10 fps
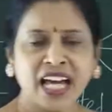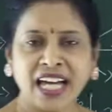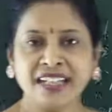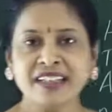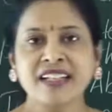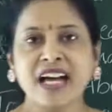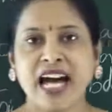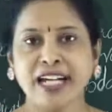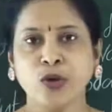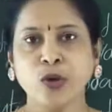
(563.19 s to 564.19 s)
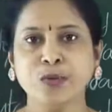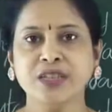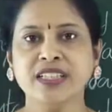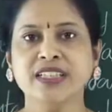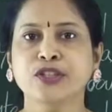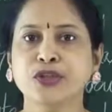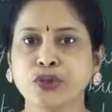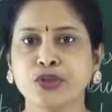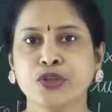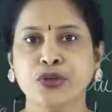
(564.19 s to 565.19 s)
And I hope that
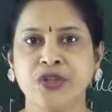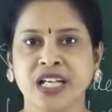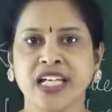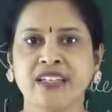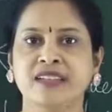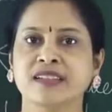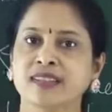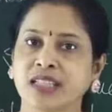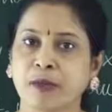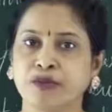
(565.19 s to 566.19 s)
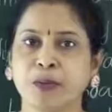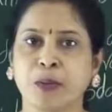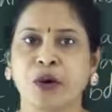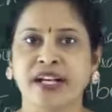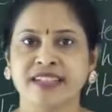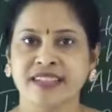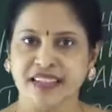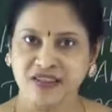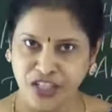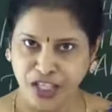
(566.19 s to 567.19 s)
you should take some of the points
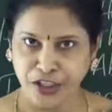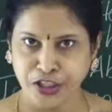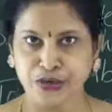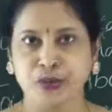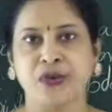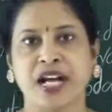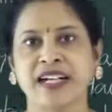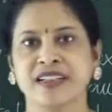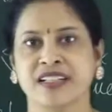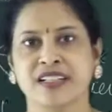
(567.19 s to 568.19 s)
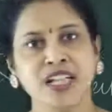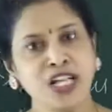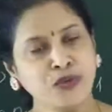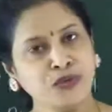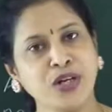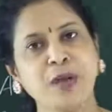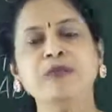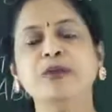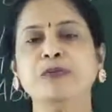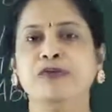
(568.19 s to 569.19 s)
as taken into granted from
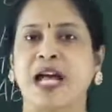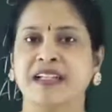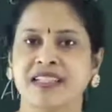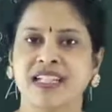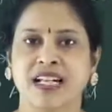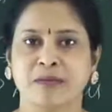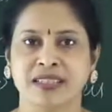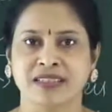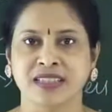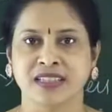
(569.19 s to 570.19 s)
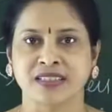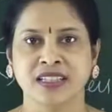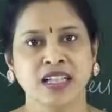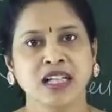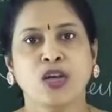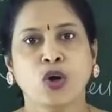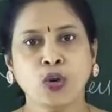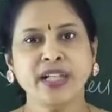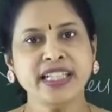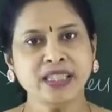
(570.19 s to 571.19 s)
the Platyhelminthes.
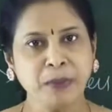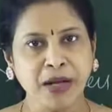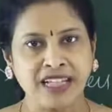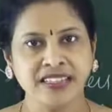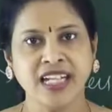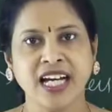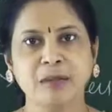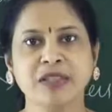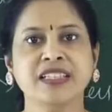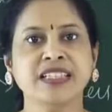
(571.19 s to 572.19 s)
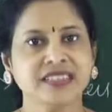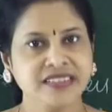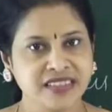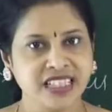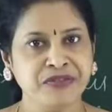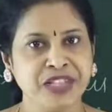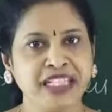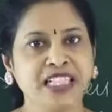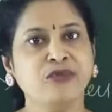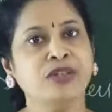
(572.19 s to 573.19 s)
Only the Platyhelminthes is
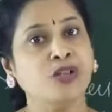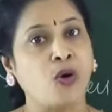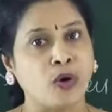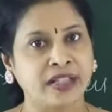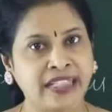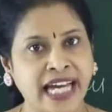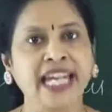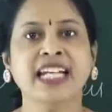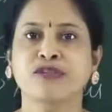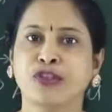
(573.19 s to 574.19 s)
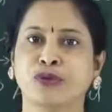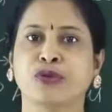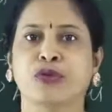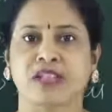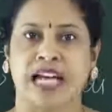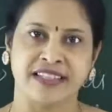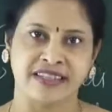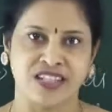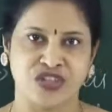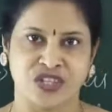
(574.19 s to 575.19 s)
deviating with organ level of
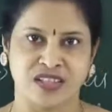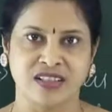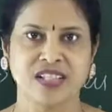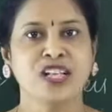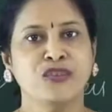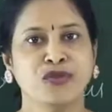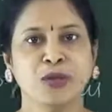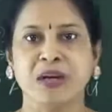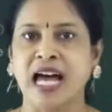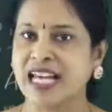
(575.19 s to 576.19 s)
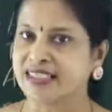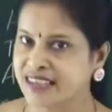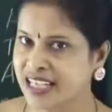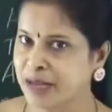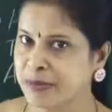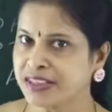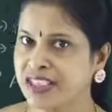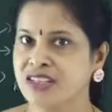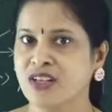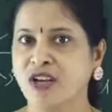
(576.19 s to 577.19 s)
organization. From
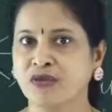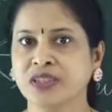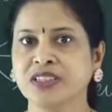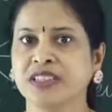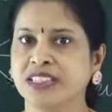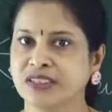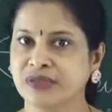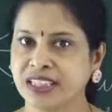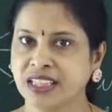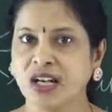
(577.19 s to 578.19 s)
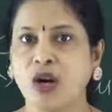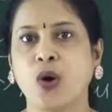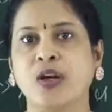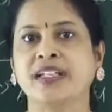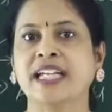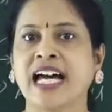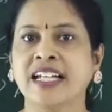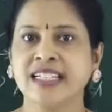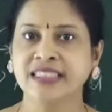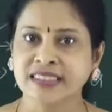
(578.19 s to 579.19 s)
Aschelminthes onwards, it is with
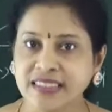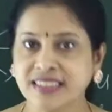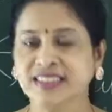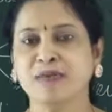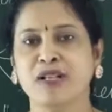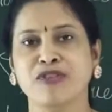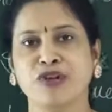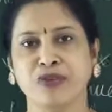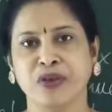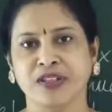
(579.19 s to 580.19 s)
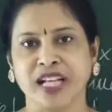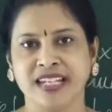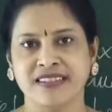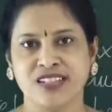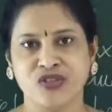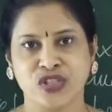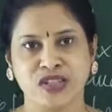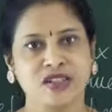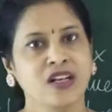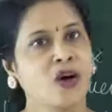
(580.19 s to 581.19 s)
organic system level of
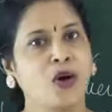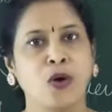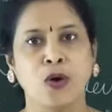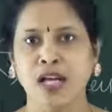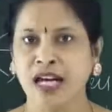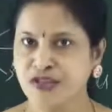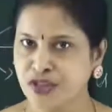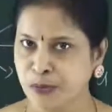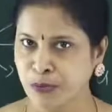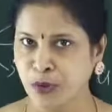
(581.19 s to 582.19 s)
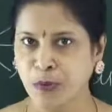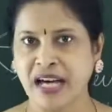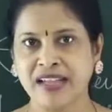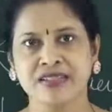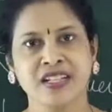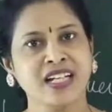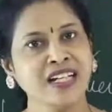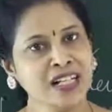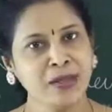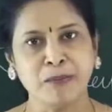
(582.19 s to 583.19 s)
organization. All are triploblastic,
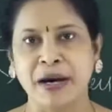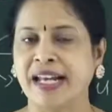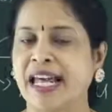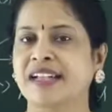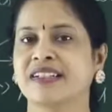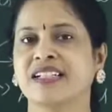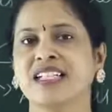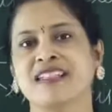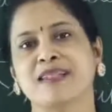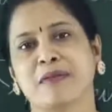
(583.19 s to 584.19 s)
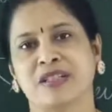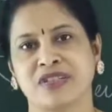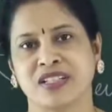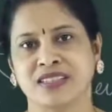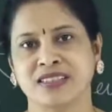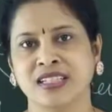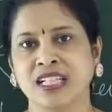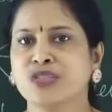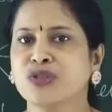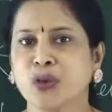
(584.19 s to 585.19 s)
bilaterally symmetrical.
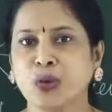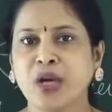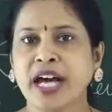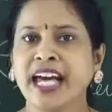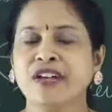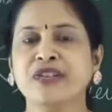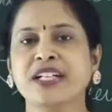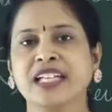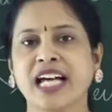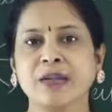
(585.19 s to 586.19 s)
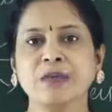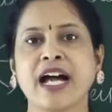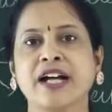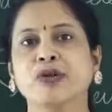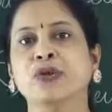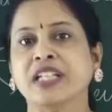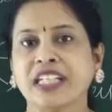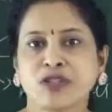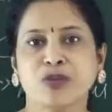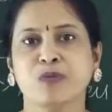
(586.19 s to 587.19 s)
So, every time I don't
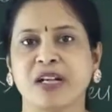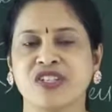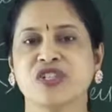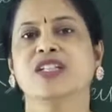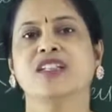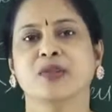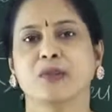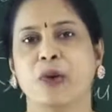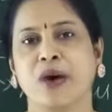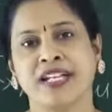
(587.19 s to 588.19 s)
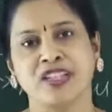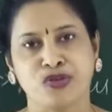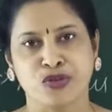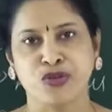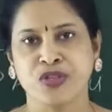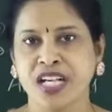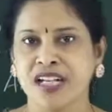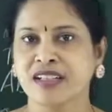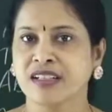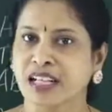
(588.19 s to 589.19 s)
need to mention that point, you should take
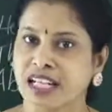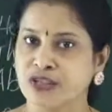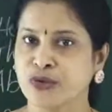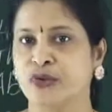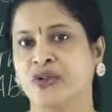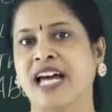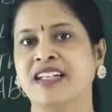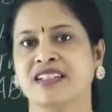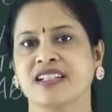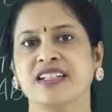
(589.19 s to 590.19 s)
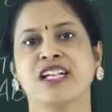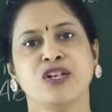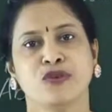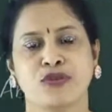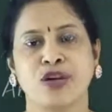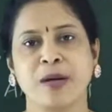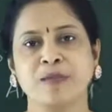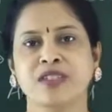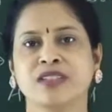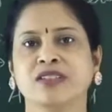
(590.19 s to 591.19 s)
into granted
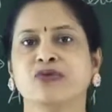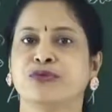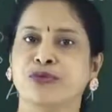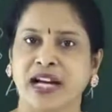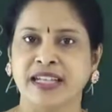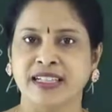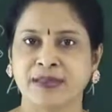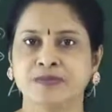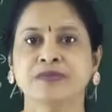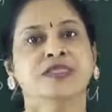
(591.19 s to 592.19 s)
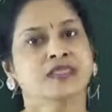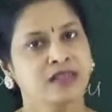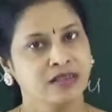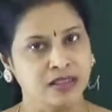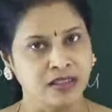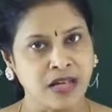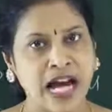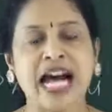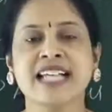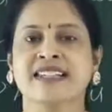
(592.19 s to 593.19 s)
from the phylum, the
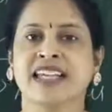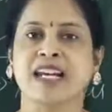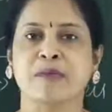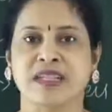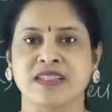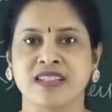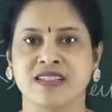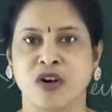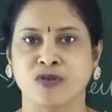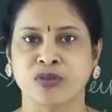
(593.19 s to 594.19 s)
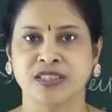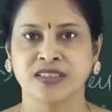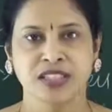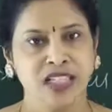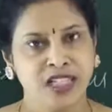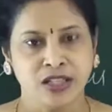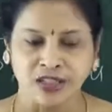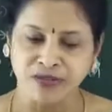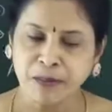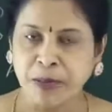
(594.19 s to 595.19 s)
Aschelminthes onwards.
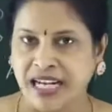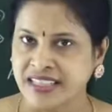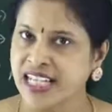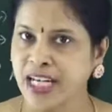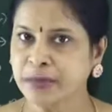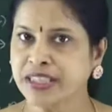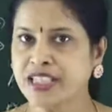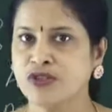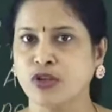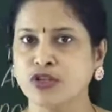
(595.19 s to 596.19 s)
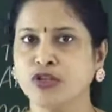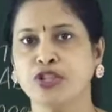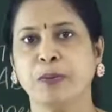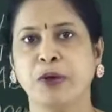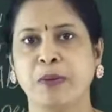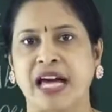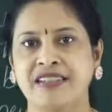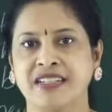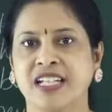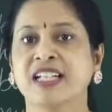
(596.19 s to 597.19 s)
Even Platyhelminthes also
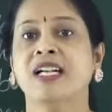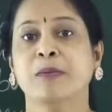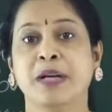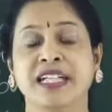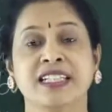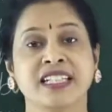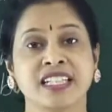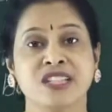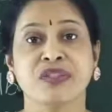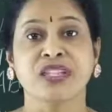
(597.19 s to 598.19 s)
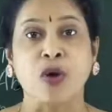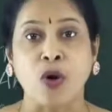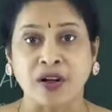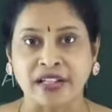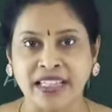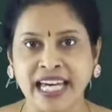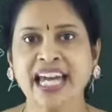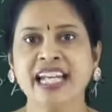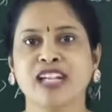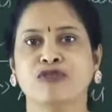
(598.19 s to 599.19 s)
triploblastic, but it is with
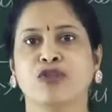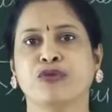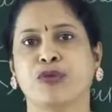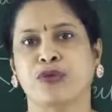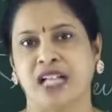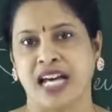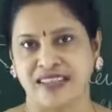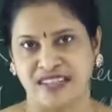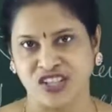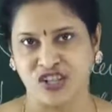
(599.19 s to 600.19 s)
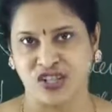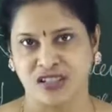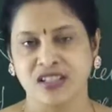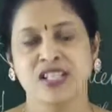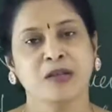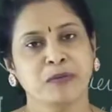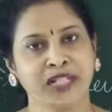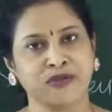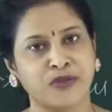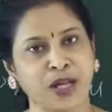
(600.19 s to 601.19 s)
organ level of organization.
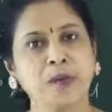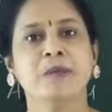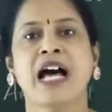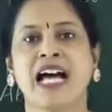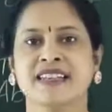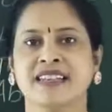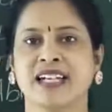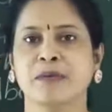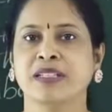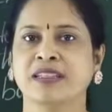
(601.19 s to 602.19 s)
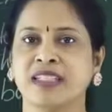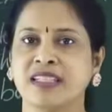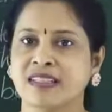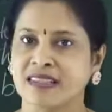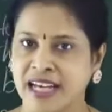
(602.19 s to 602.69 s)
But from Aschelminthes, the